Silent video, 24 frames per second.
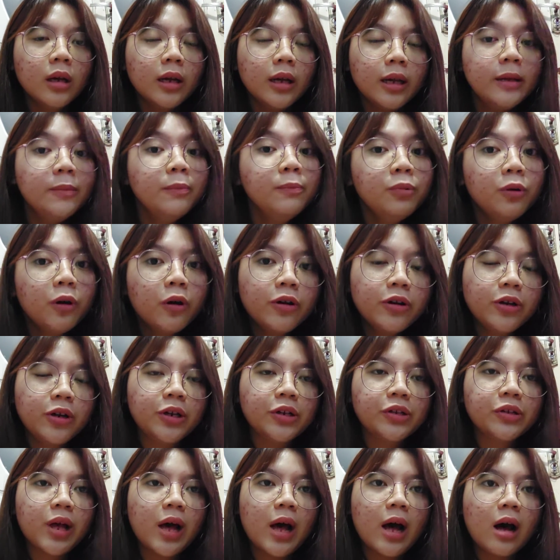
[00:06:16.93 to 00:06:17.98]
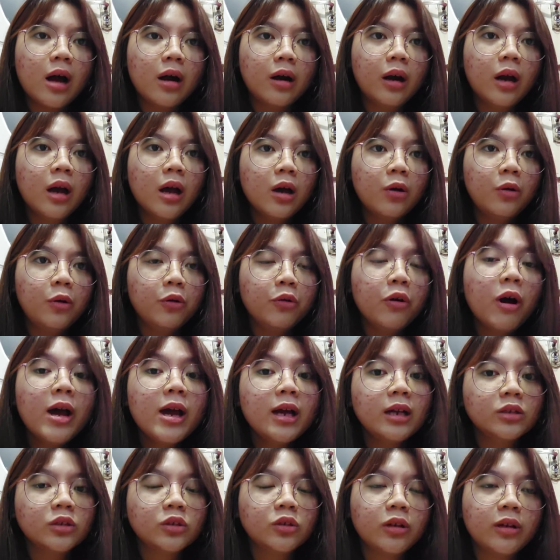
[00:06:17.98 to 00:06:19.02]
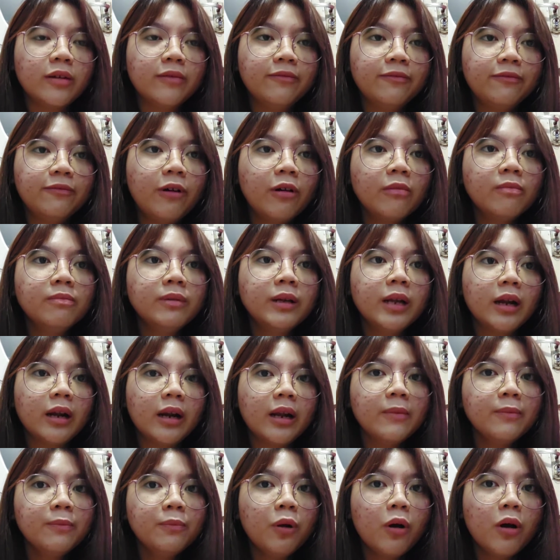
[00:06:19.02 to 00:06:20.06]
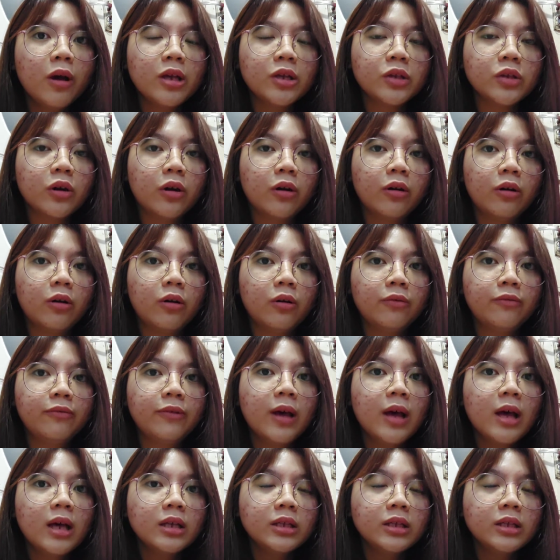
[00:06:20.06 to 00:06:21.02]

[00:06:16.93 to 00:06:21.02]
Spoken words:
employers are required to inform their employees of